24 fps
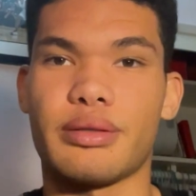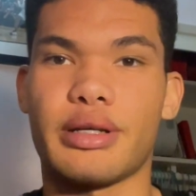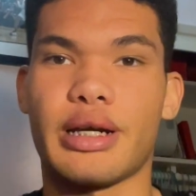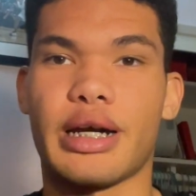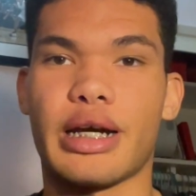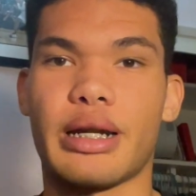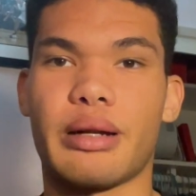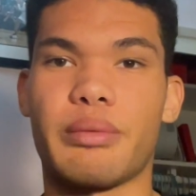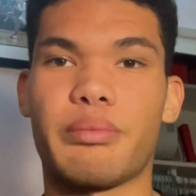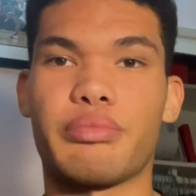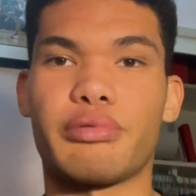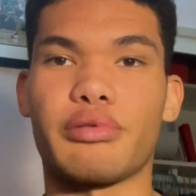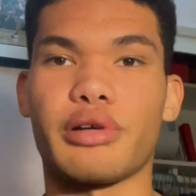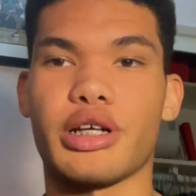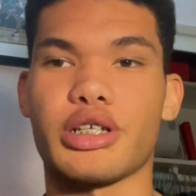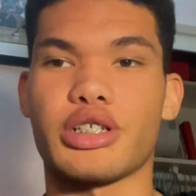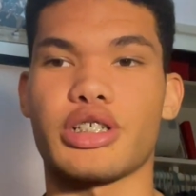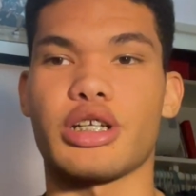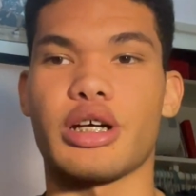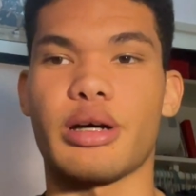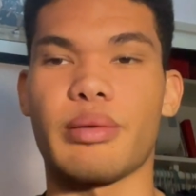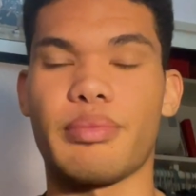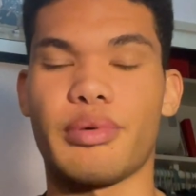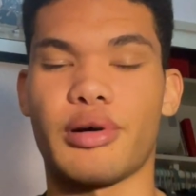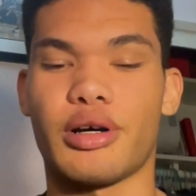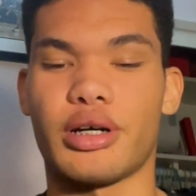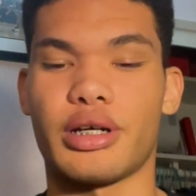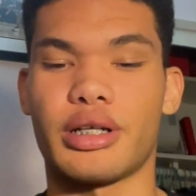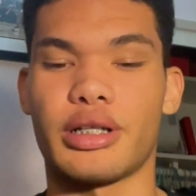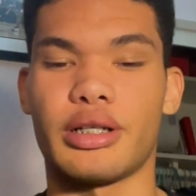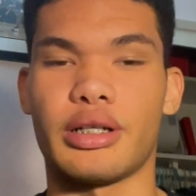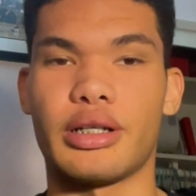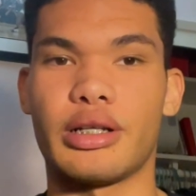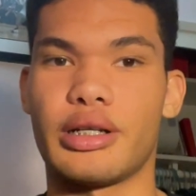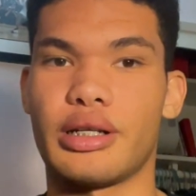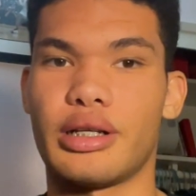kind of brush up
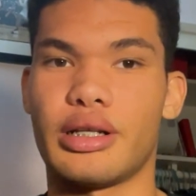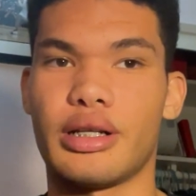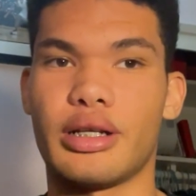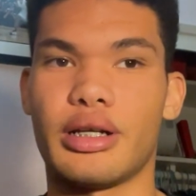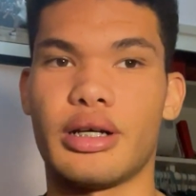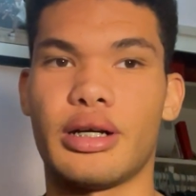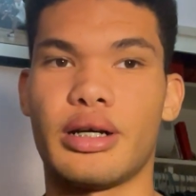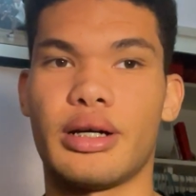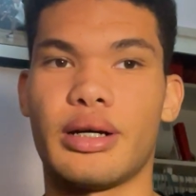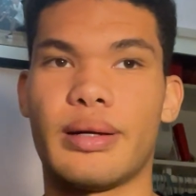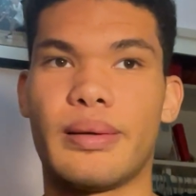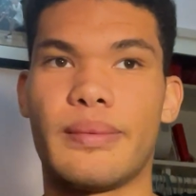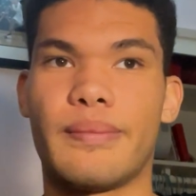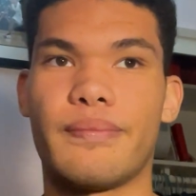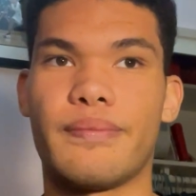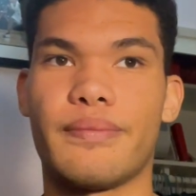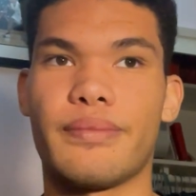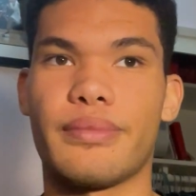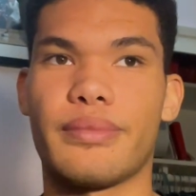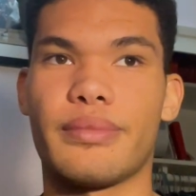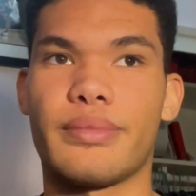on um,